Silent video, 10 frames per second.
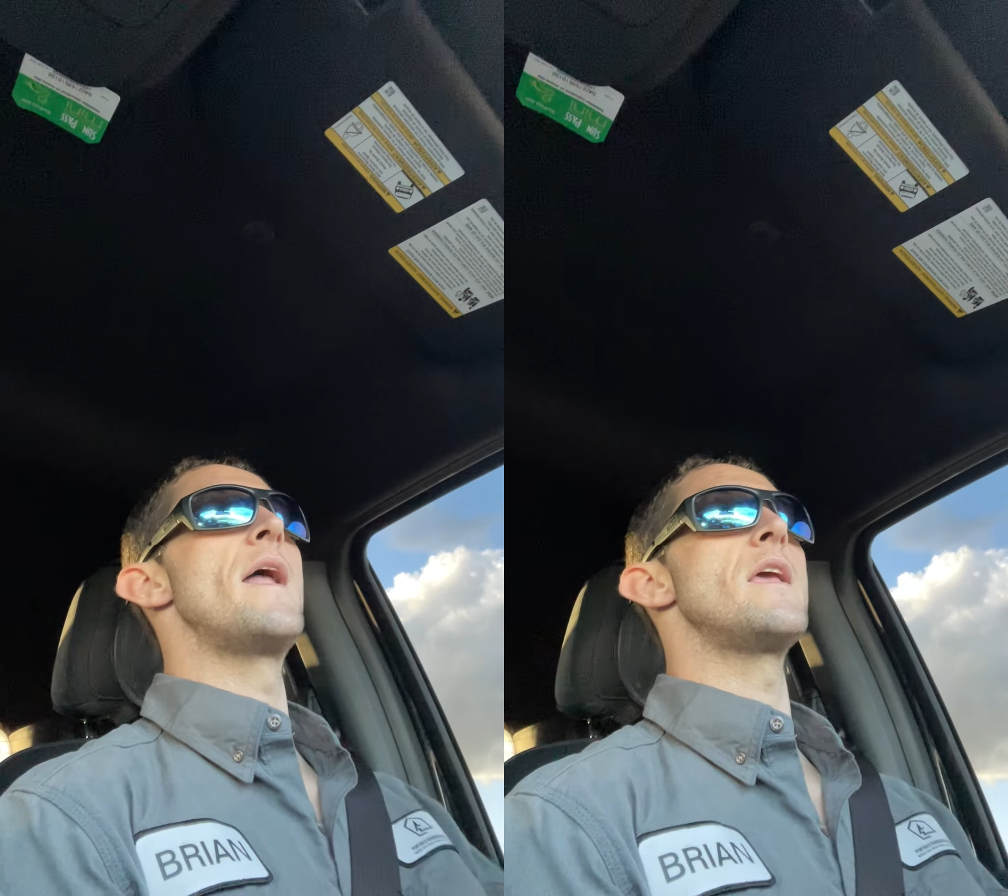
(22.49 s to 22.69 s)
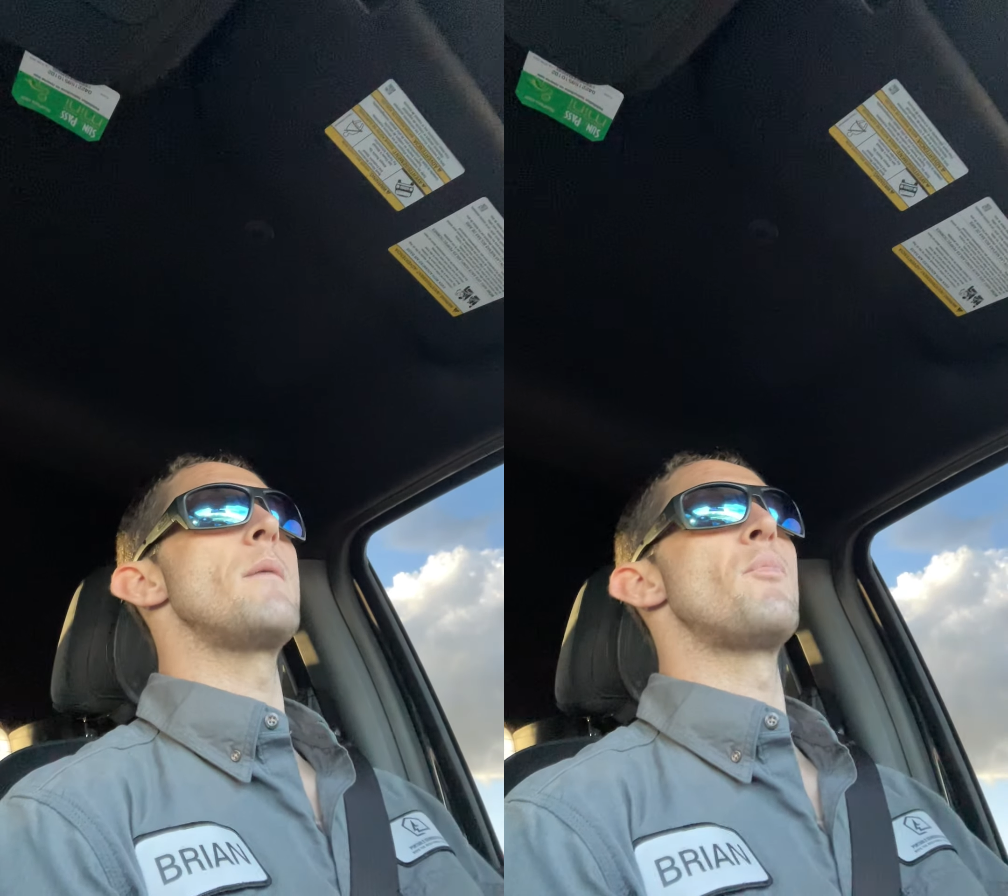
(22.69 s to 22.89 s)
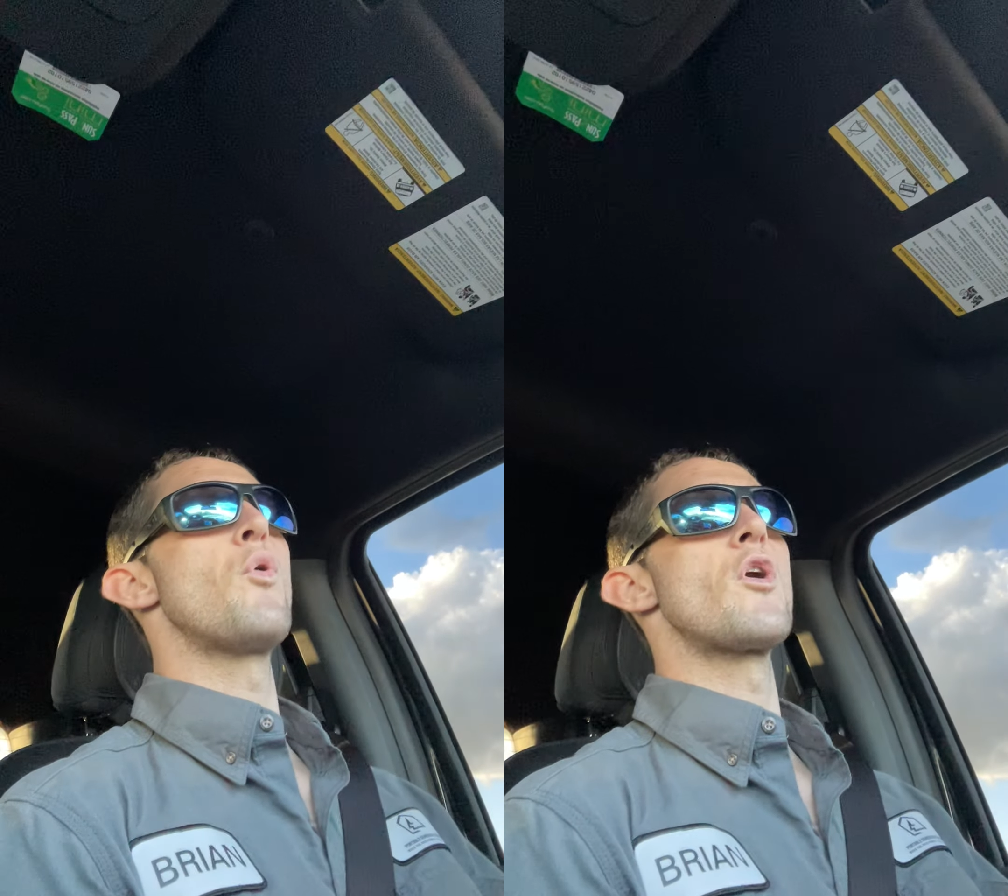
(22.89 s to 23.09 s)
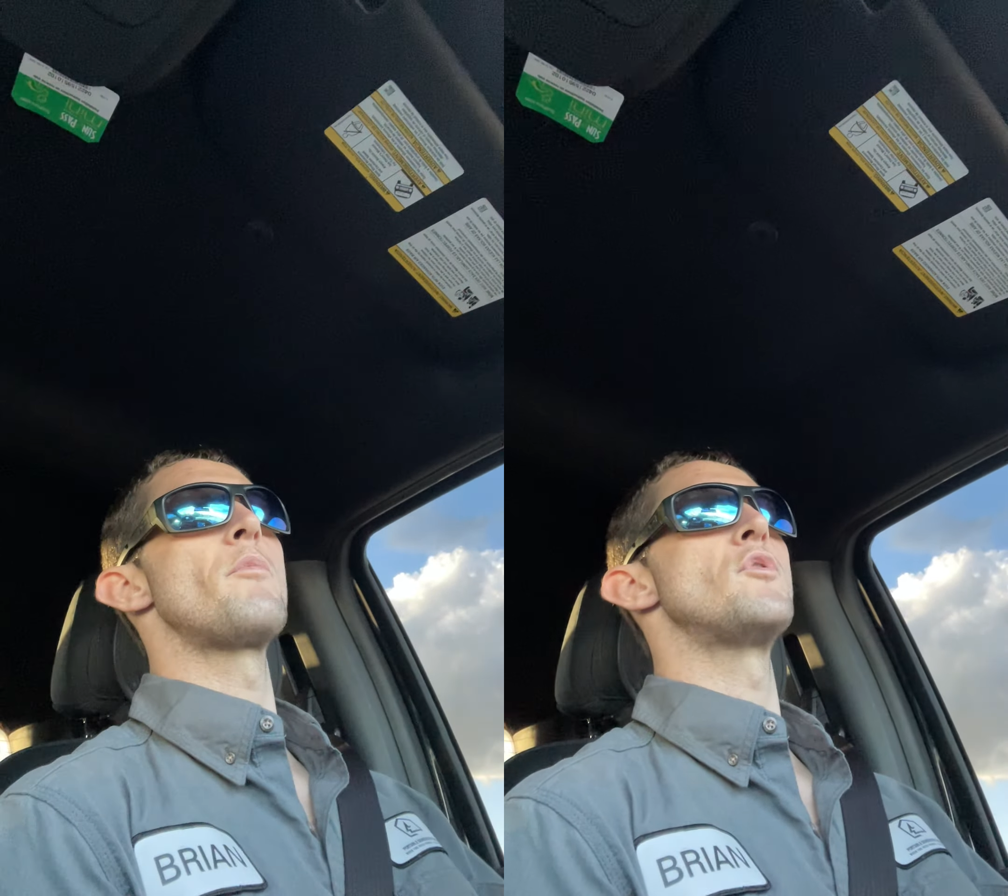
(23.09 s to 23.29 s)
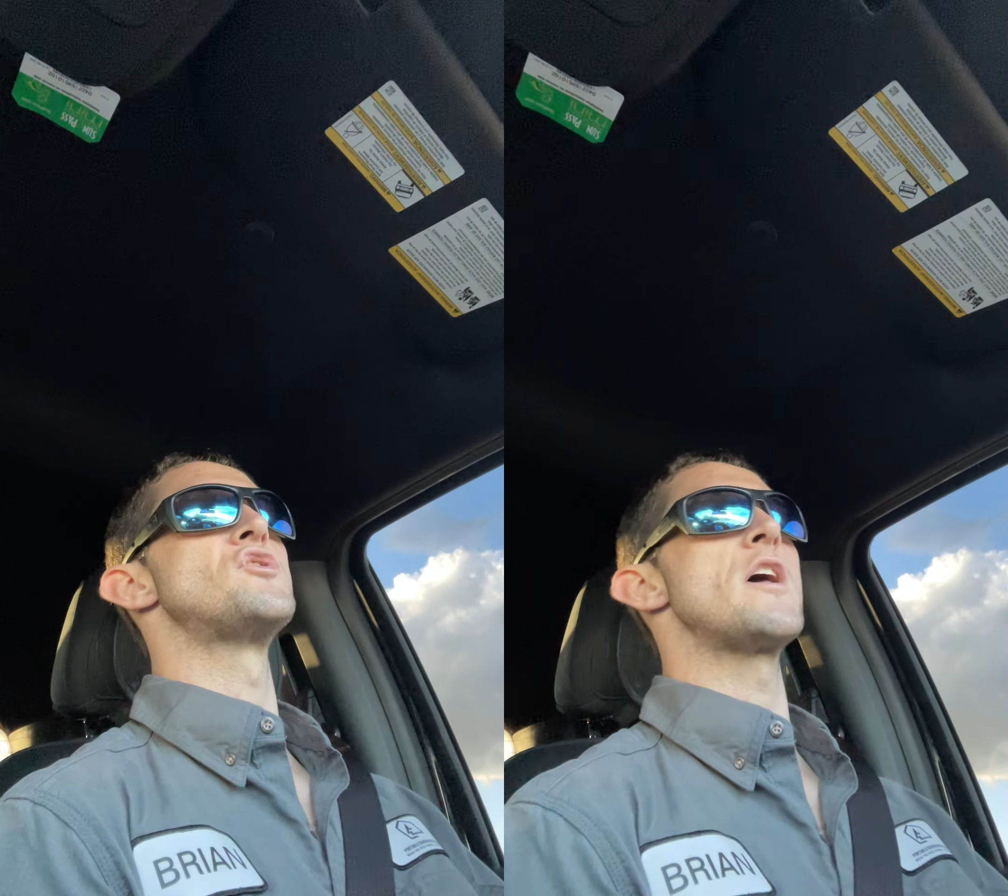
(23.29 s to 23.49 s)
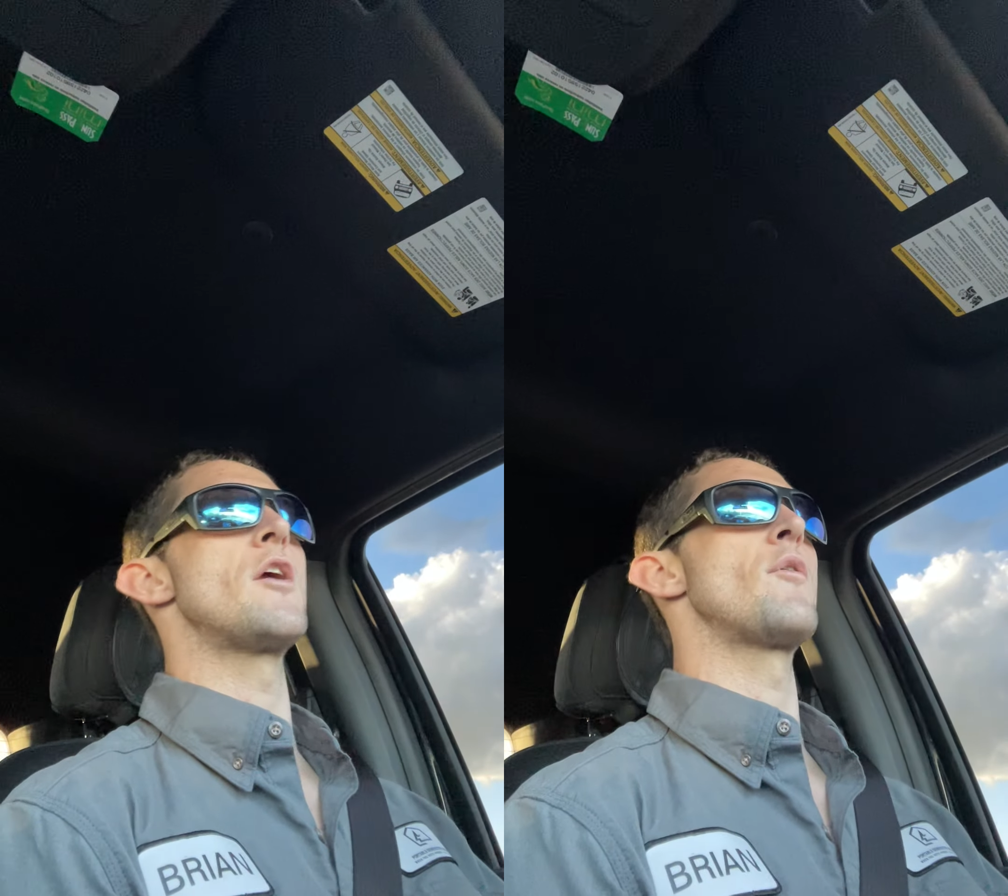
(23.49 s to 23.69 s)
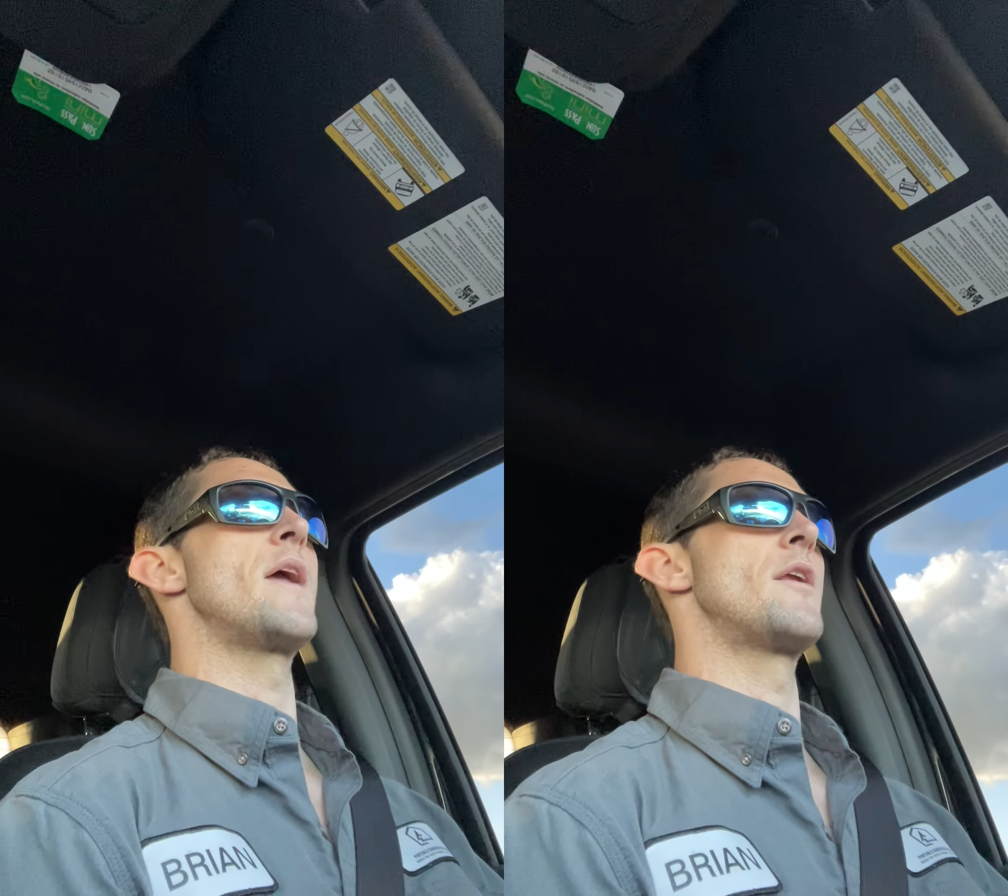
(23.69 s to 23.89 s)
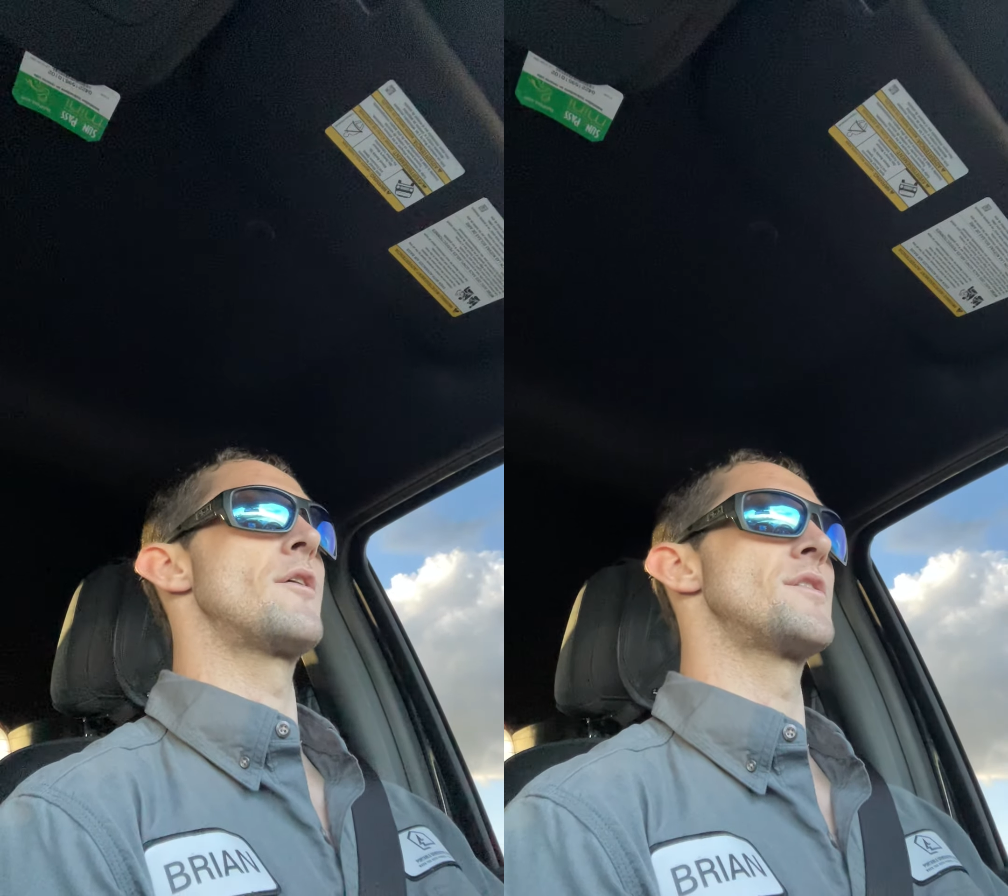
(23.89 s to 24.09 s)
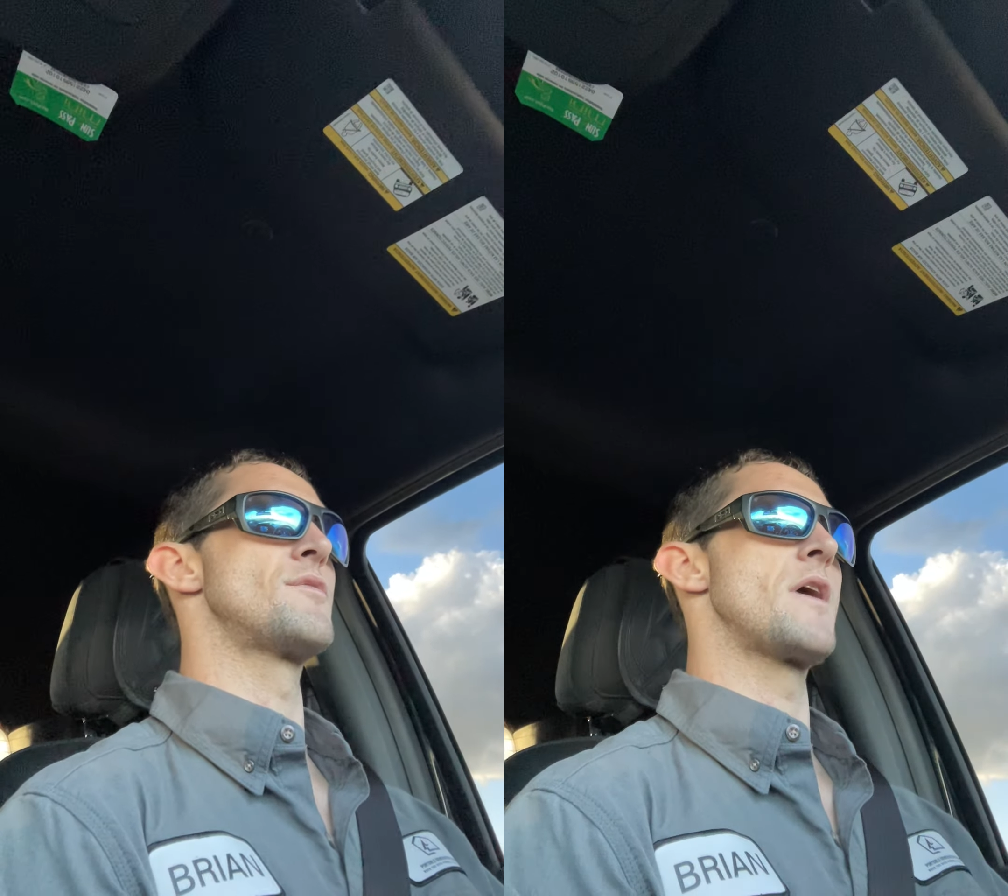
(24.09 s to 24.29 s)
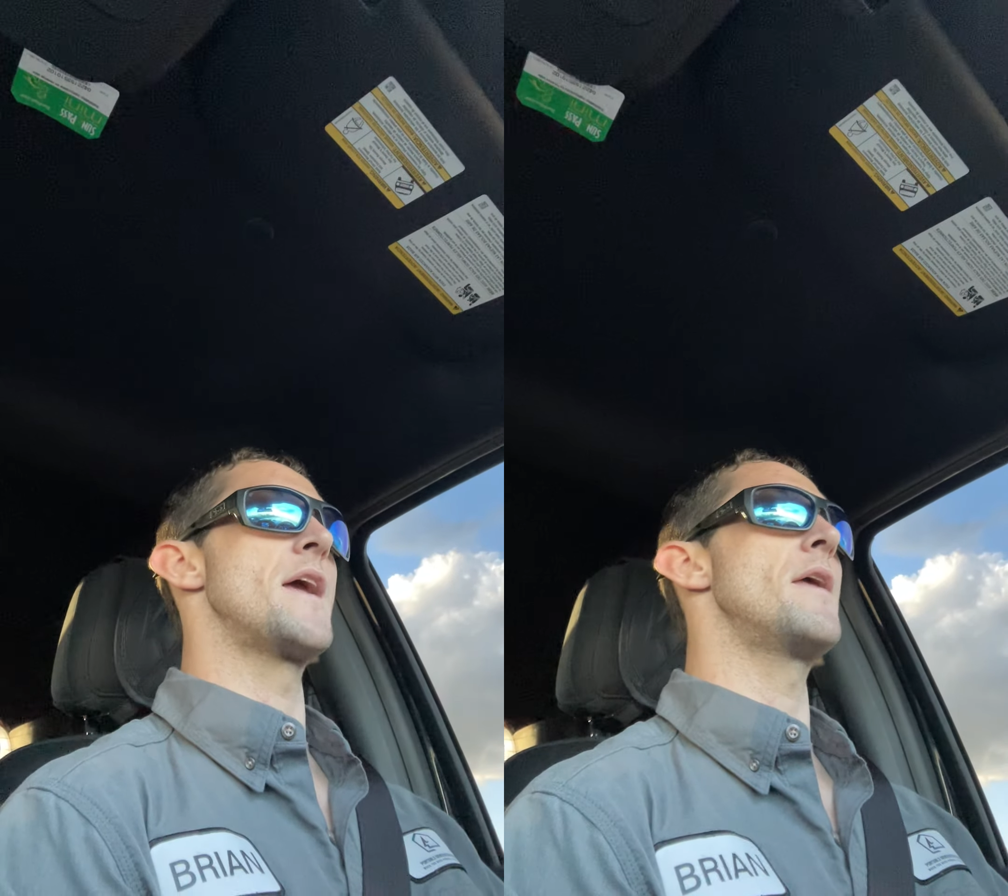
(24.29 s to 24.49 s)
any portable
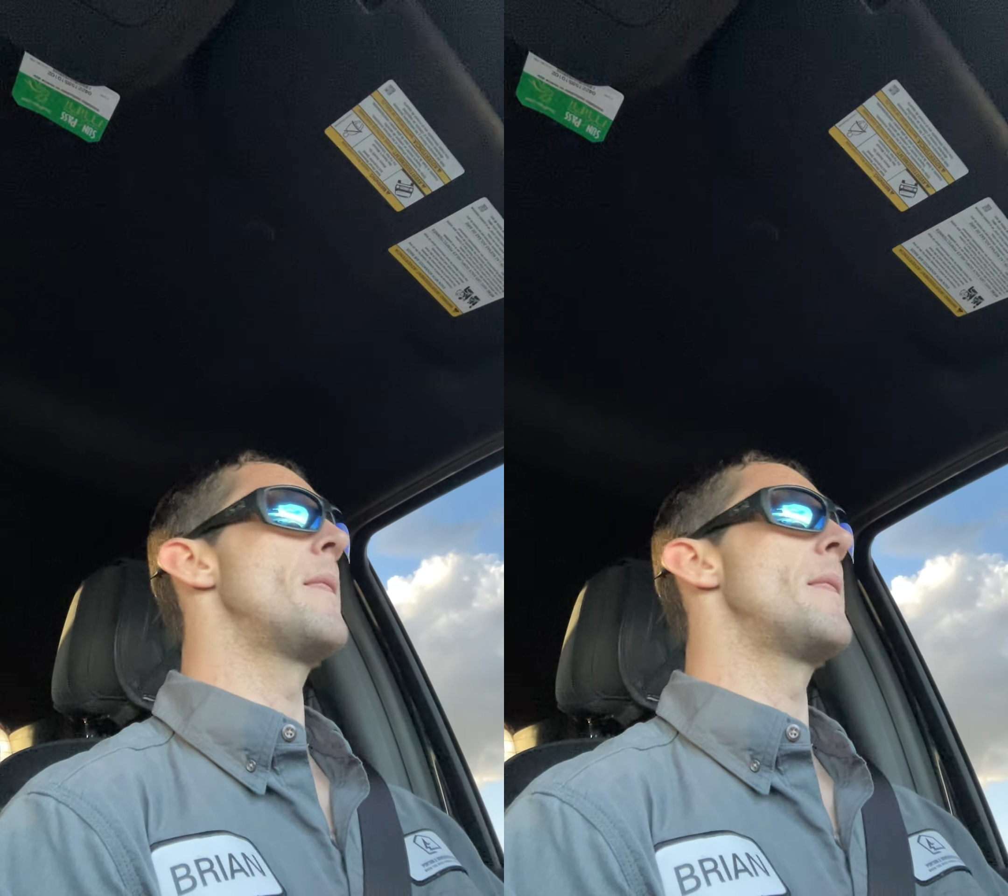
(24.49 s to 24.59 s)
generators, right?